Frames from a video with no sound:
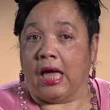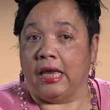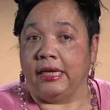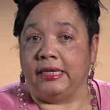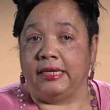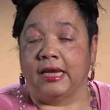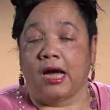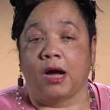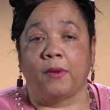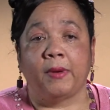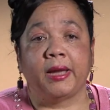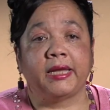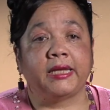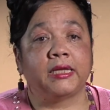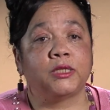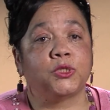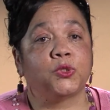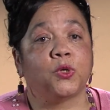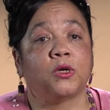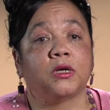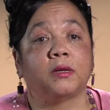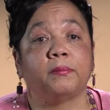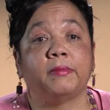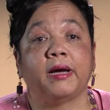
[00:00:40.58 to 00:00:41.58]
now I can
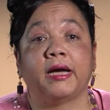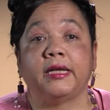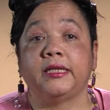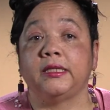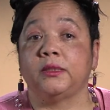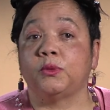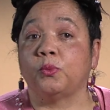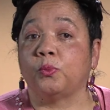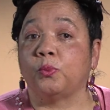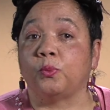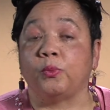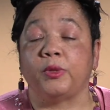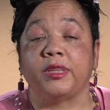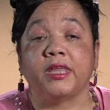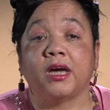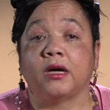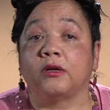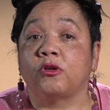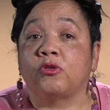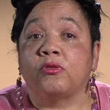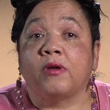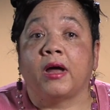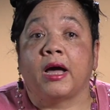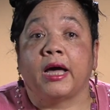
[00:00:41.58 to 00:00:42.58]
talk about it without
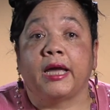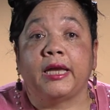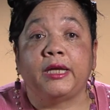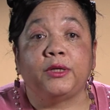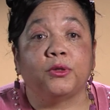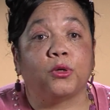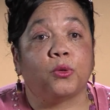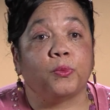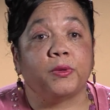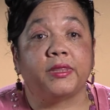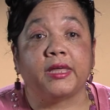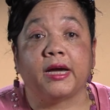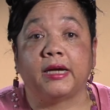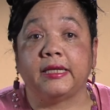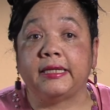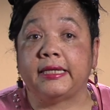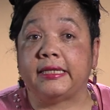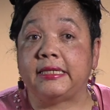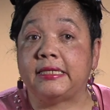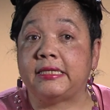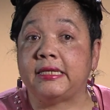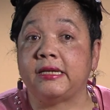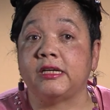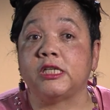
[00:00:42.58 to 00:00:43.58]
crying or without
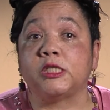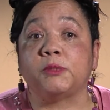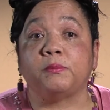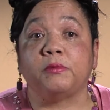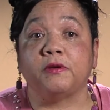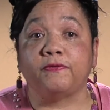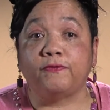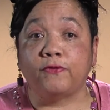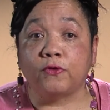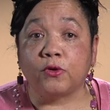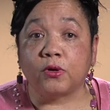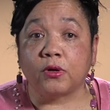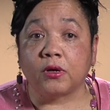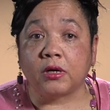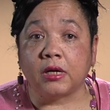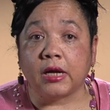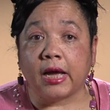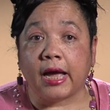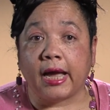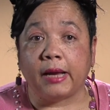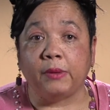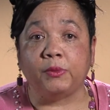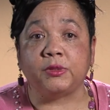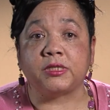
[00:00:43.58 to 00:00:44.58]
any tears. Before,
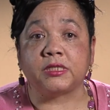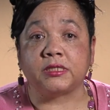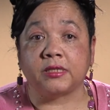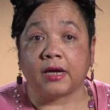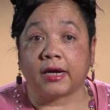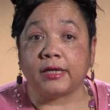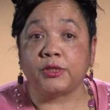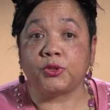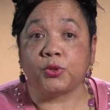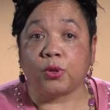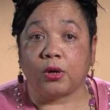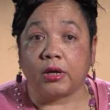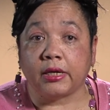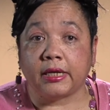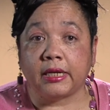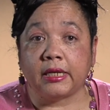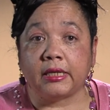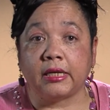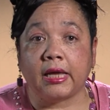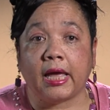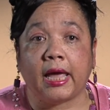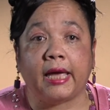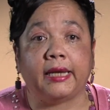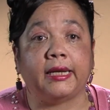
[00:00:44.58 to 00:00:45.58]
I would start
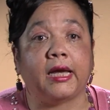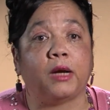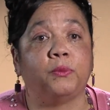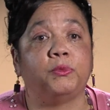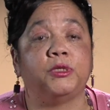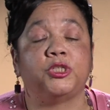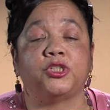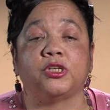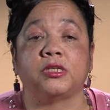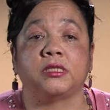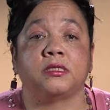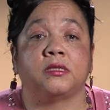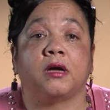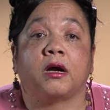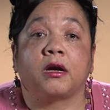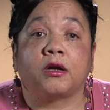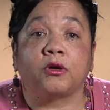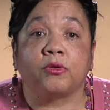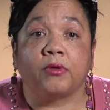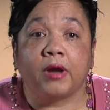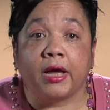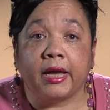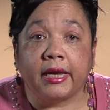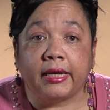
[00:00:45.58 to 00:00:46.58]
talking and I would just start
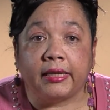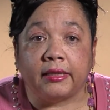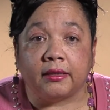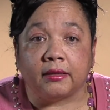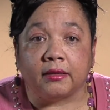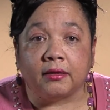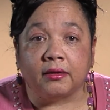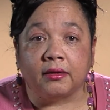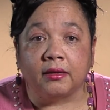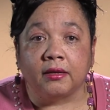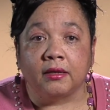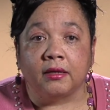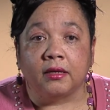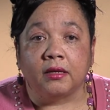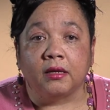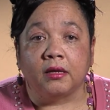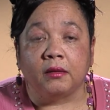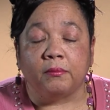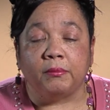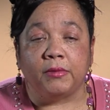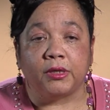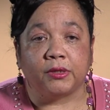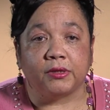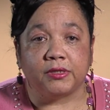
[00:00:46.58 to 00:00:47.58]
crying
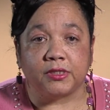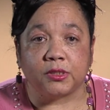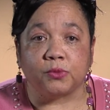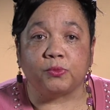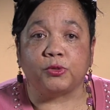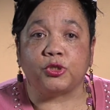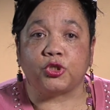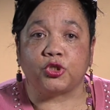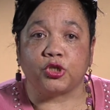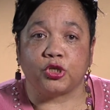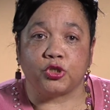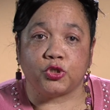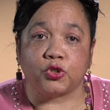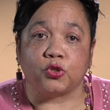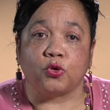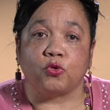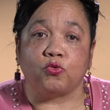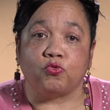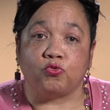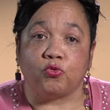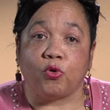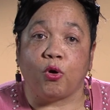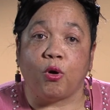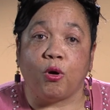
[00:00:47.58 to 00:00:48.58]
because it was just so
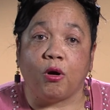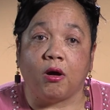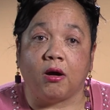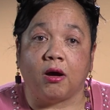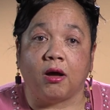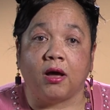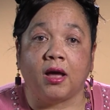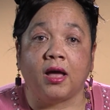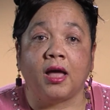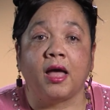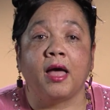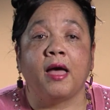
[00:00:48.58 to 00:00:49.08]
raw.